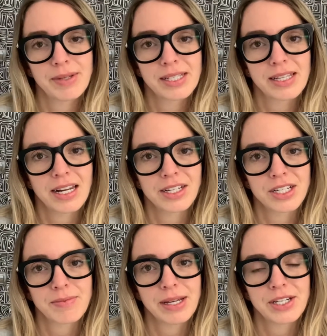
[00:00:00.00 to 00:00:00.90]
that I
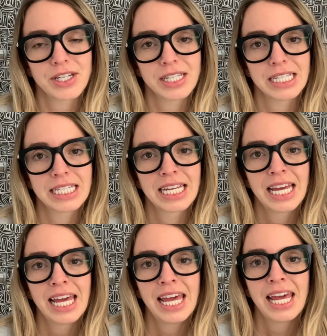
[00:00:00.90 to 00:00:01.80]
just mentioned
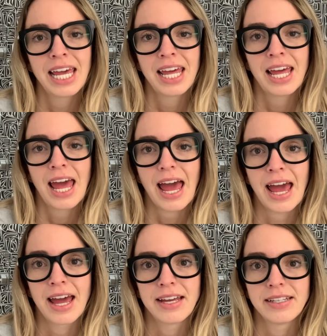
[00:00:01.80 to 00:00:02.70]

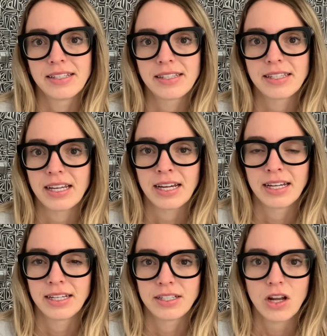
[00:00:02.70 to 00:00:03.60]
as
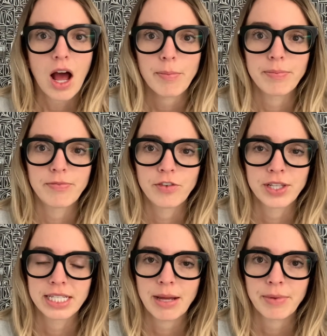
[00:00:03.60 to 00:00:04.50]
a top for the
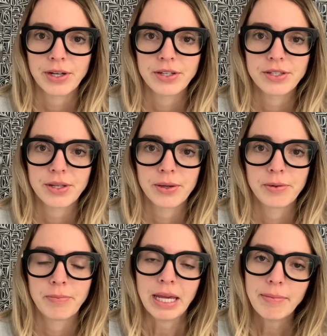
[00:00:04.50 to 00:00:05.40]
summer.
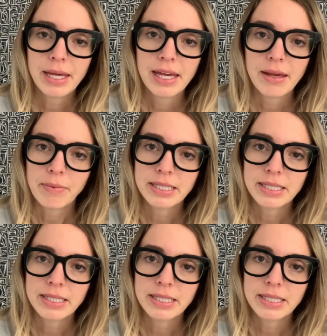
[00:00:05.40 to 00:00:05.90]
So maybe once I